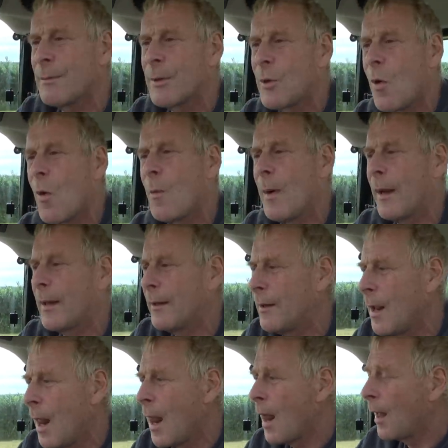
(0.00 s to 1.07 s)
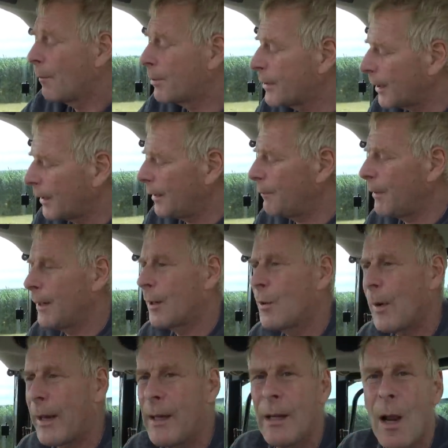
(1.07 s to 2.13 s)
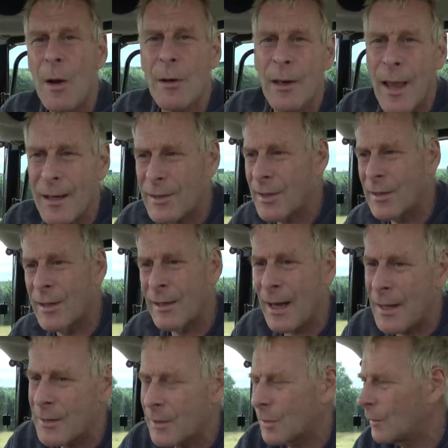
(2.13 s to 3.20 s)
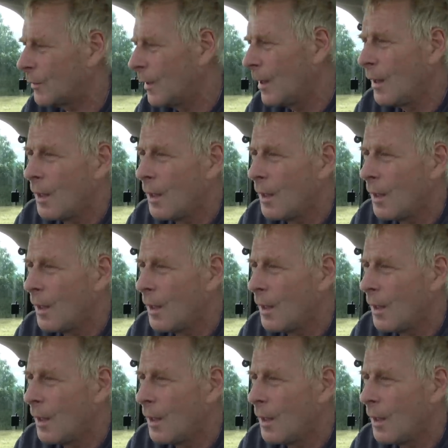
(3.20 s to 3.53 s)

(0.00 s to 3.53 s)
to the McCormick, and particularly being a quickie loader, that's just identical.